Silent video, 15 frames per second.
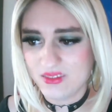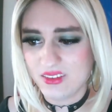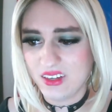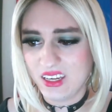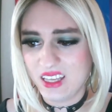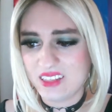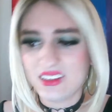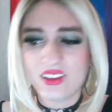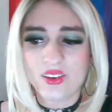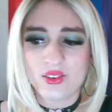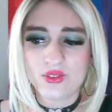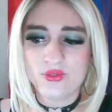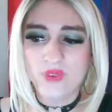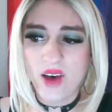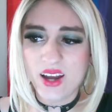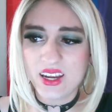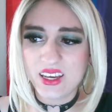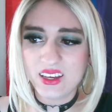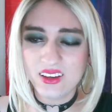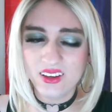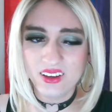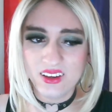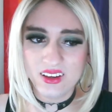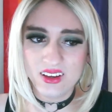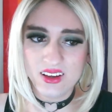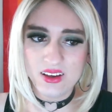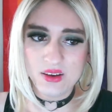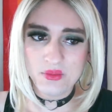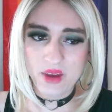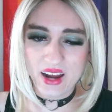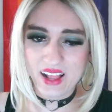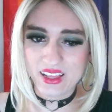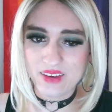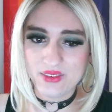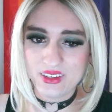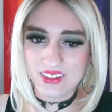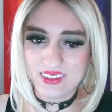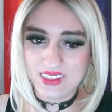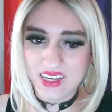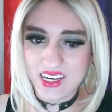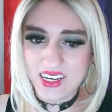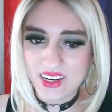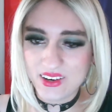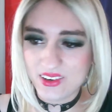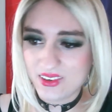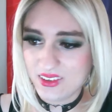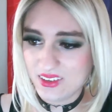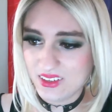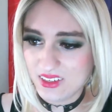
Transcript: I guess it looks funny, but I'll give it a C tier.